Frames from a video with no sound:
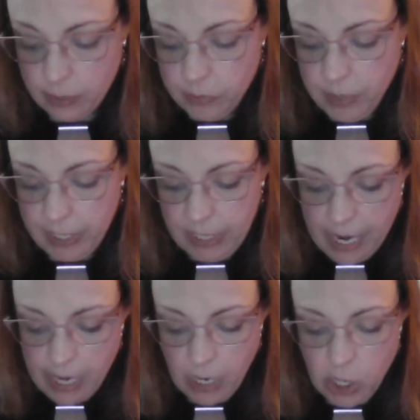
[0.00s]
Then
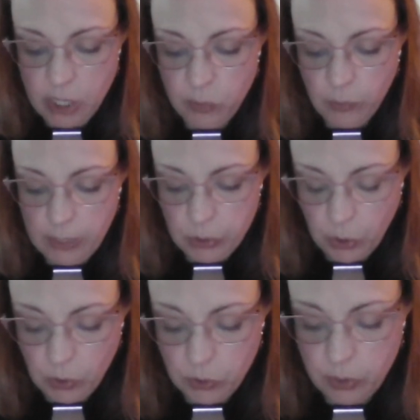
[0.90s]
Aaron
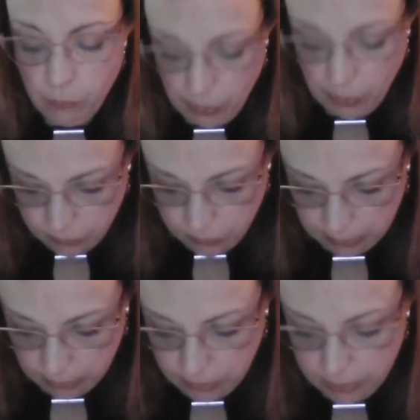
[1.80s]
returned to
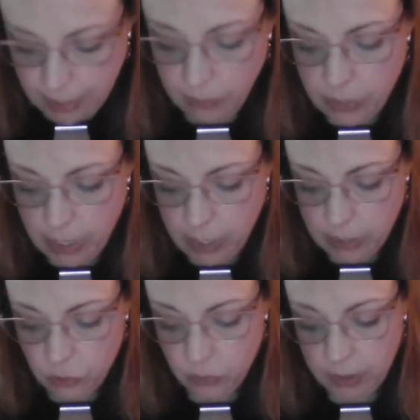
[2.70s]
Moses at the
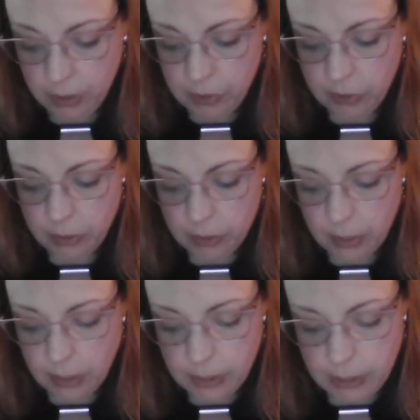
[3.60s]
entrance
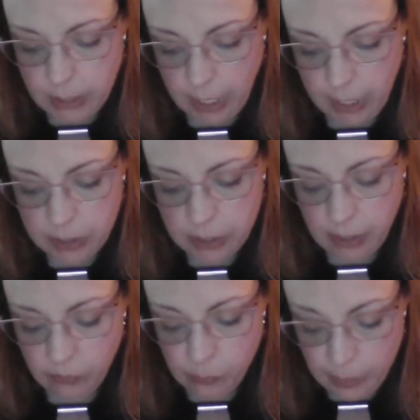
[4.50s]
to the tent
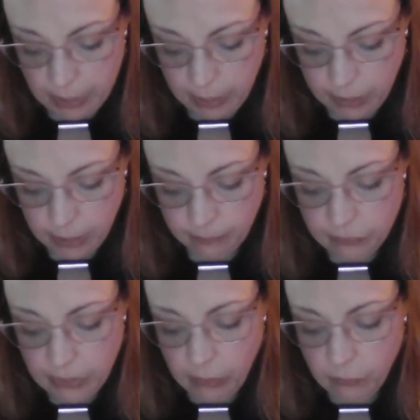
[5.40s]
of meeting,
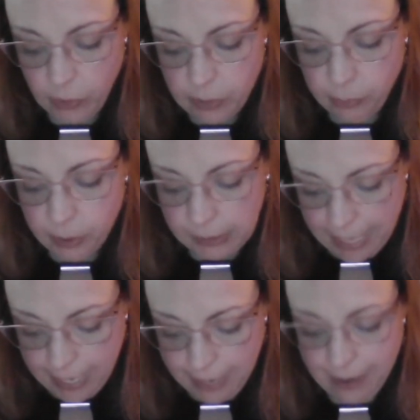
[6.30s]
for the
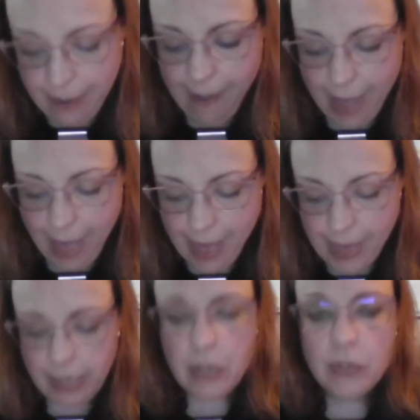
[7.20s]
plague
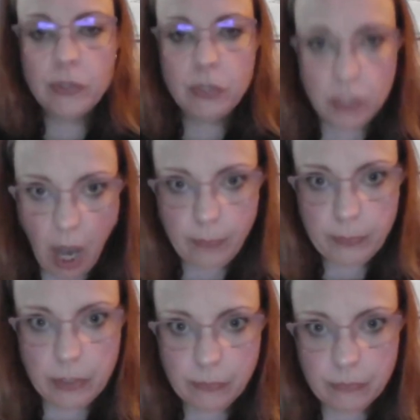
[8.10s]
had
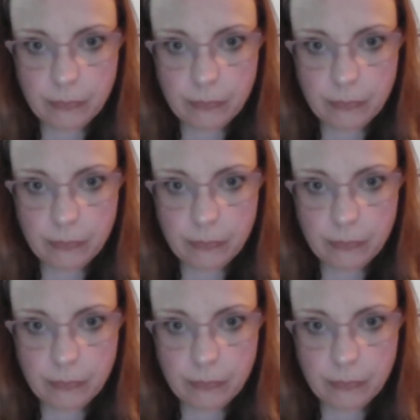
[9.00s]
stopped.